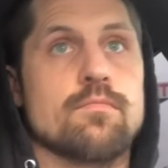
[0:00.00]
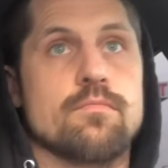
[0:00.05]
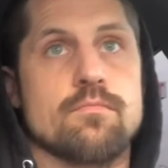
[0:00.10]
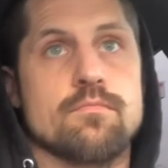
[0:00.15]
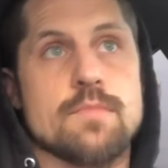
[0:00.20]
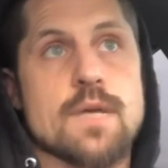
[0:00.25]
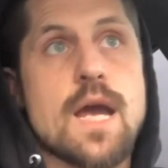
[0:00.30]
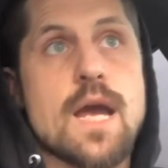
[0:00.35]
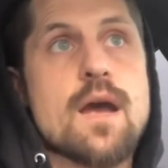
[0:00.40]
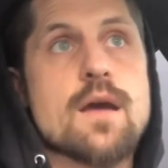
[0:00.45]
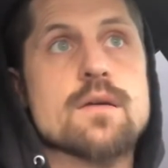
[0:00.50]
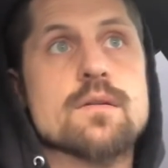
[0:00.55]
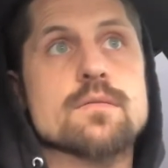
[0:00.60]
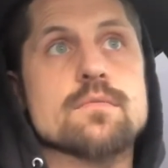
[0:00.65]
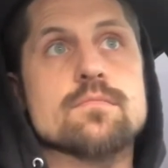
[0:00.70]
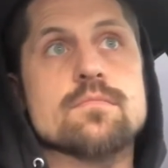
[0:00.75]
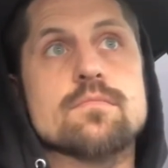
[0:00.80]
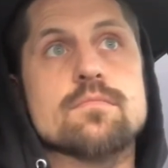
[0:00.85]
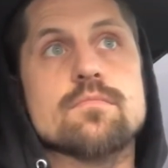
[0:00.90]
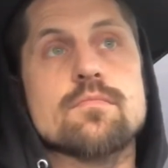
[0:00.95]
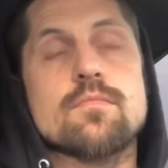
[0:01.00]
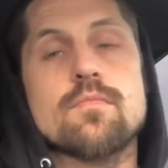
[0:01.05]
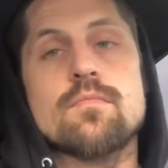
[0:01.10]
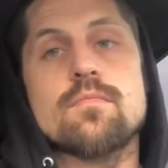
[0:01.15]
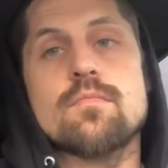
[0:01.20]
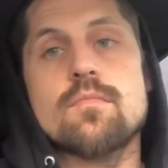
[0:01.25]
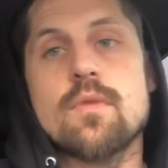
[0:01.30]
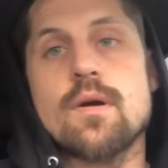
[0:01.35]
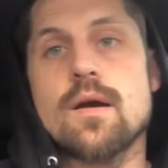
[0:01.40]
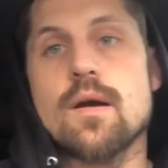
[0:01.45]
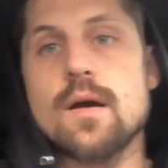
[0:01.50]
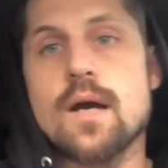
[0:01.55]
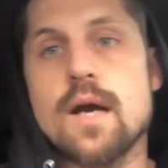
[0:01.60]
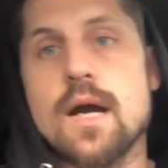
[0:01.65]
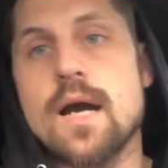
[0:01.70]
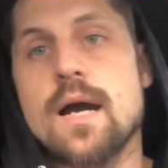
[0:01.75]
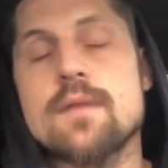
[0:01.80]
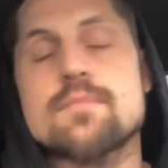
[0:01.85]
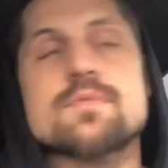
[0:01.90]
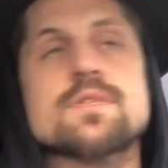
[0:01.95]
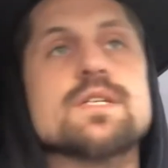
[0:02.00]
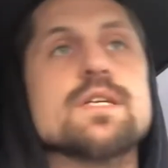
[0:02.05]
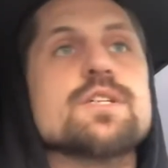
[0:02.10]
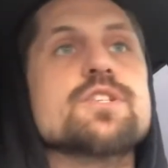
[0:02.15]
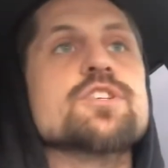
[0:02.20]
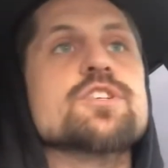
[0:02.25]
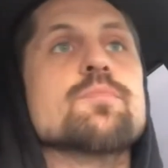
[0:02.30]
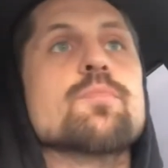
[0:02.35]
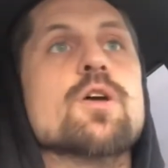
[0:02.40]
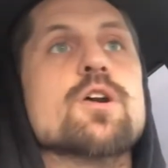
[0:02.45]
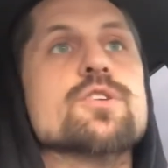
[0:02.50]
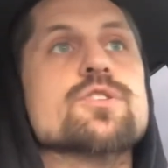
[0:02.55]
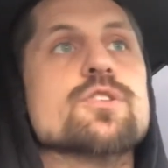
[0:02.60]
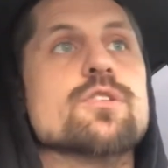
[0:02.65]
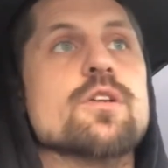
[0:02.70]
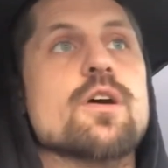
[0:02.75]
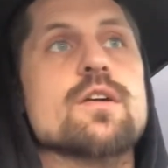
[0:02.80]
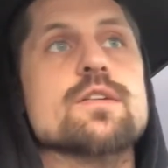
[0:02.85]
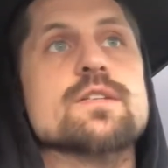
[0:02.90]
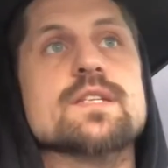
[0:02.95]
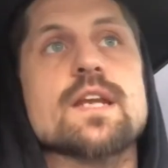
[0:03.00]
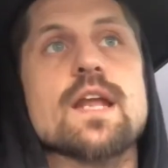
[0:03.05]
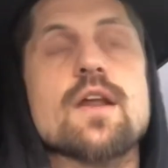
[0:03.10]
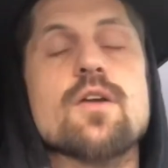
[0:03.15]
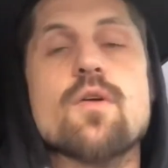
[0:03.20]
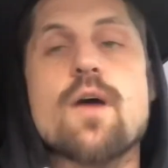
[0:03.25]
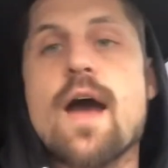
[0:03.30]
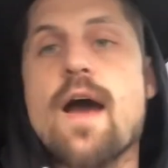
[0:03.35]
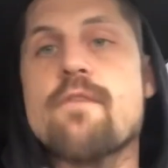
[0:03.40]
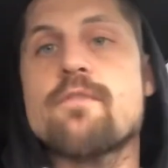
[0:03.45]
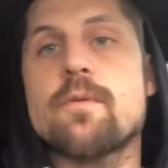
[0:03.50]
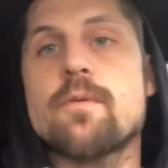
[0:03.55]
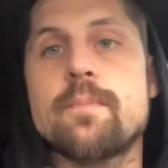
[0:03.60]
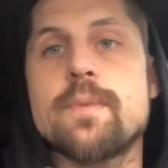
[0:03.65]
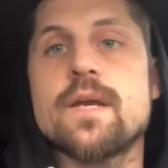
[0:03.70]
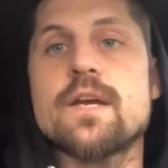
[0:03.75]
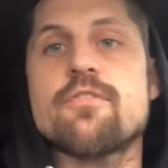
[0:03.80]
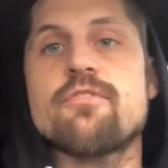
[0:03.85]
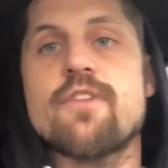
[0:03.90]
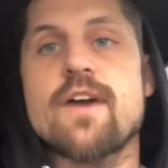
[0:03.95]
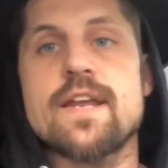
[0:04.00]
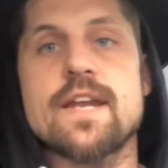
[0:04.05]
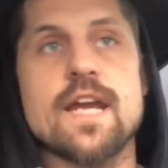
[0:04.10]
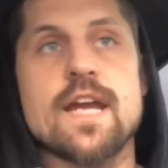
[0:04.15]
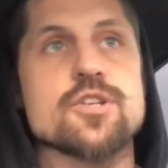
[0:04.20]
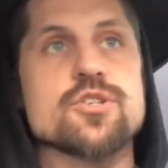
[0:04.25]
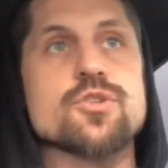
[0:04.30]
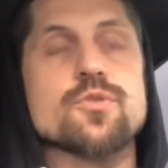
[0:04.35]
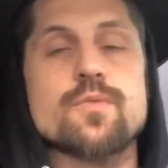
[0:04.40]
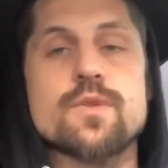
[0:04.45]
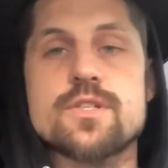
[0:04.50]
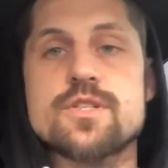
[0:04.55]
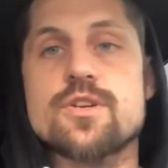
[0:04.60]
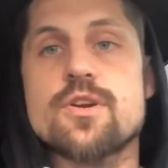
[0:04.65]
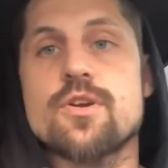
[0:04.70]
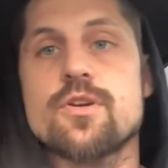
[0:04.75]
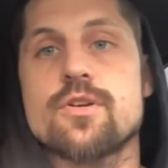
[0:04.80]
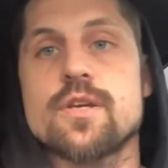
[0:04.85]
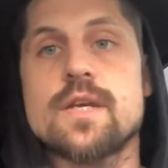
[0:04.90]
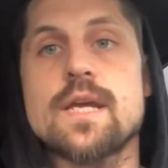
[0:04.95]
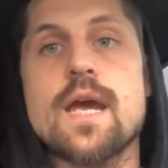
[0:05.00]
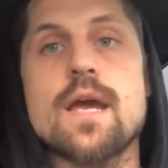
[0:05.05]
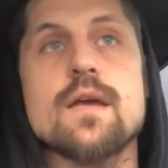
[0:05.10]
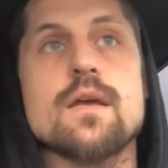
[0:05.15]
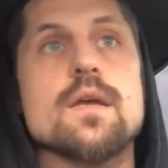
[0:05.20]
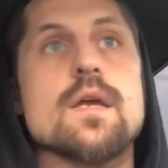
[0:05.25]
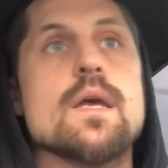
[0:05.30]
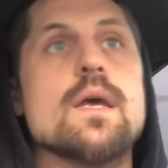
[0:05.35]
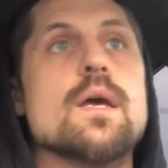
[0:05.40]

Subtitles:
Yeah, I'm teaching martial arts and I don't have a big financial return yet.